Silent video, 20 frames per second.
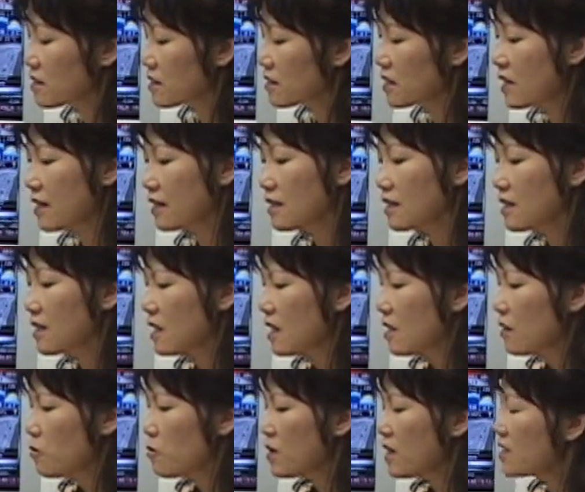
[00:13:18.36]
like,
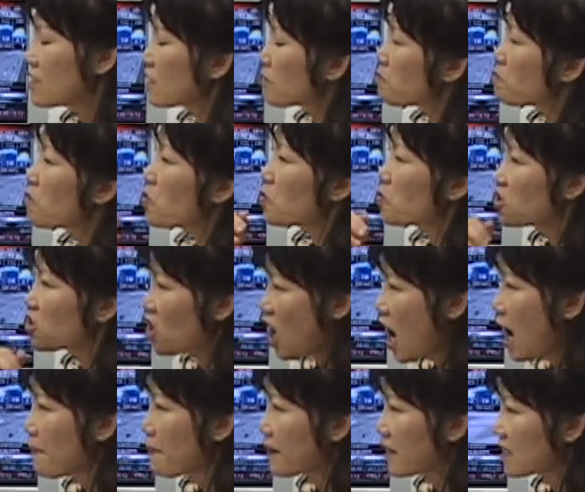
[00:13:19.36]
what are the most
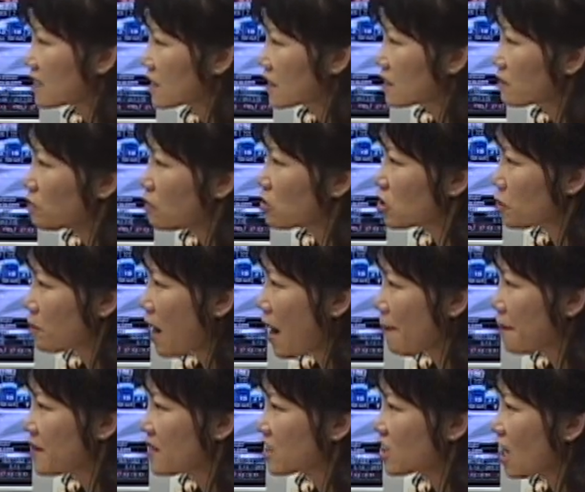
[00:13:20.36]

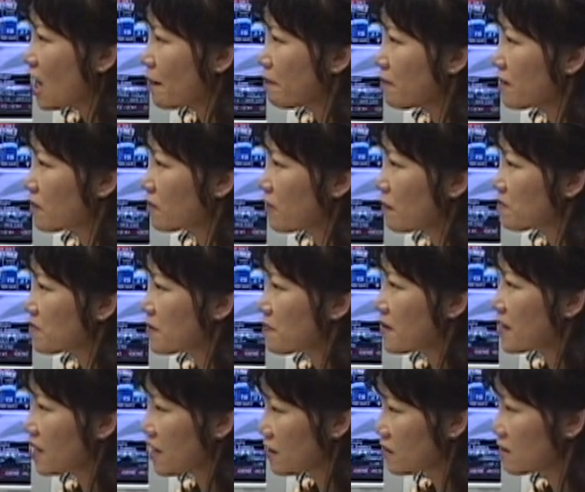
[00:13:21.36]
popular topic from the
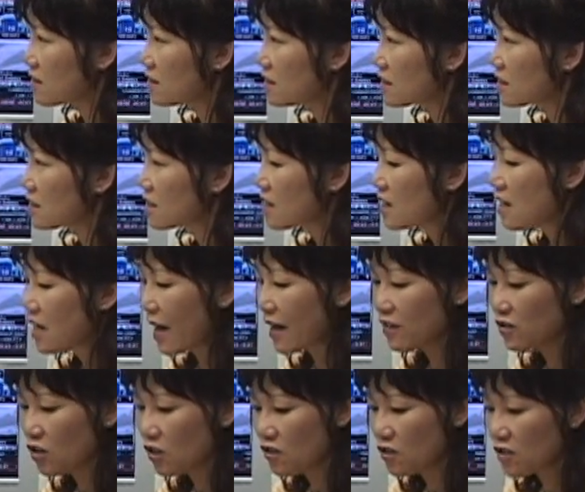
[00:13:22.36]
parents? I
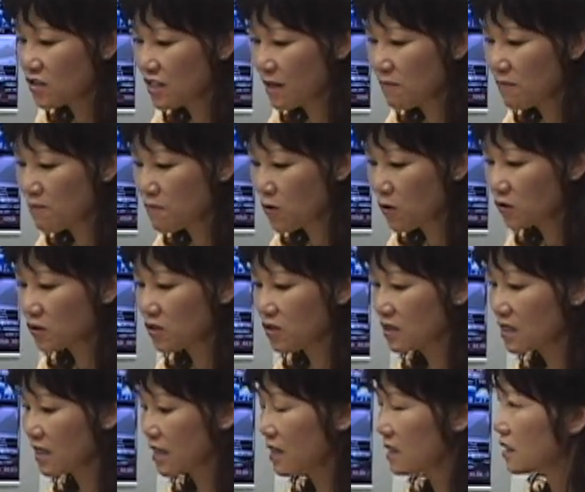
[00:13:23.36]
saw you some books,
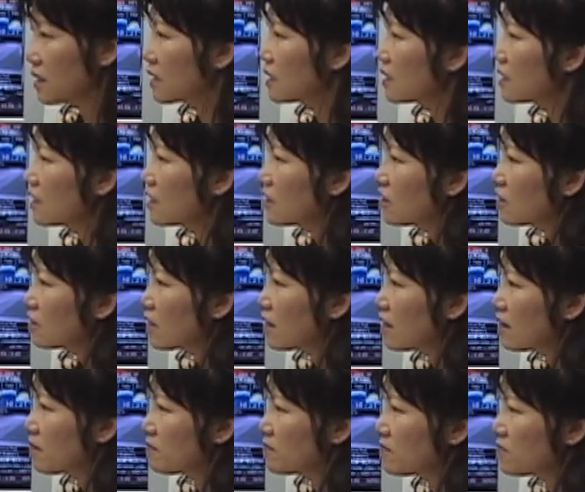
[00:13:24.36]
like,
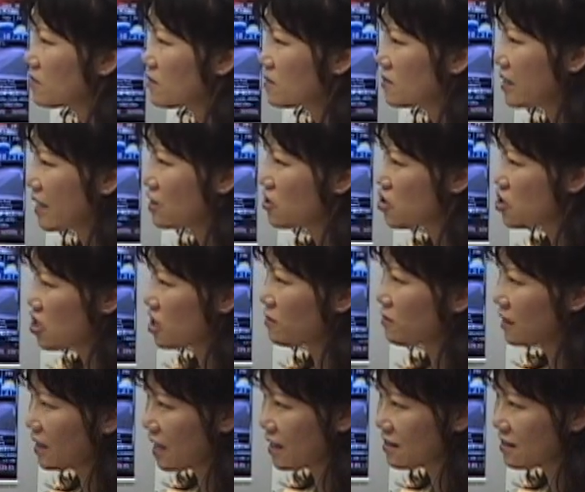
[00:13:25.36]
can you share with us?